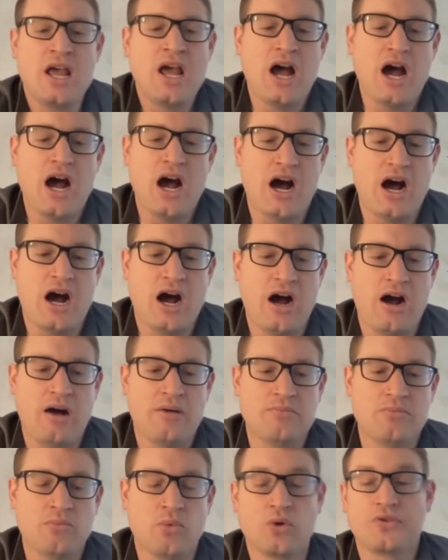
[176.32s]

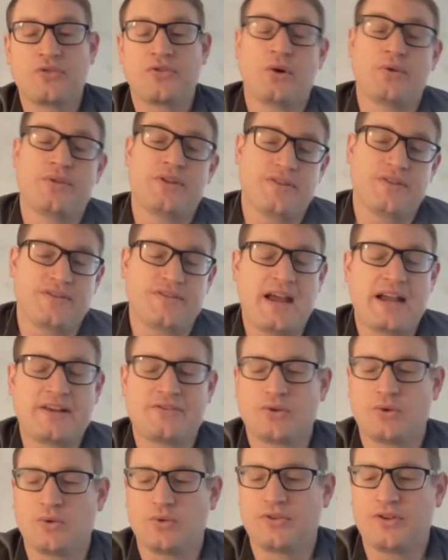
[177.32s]
more so than the
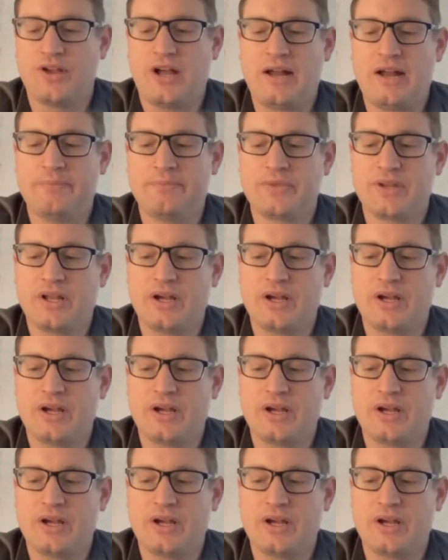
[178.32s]
tactical side.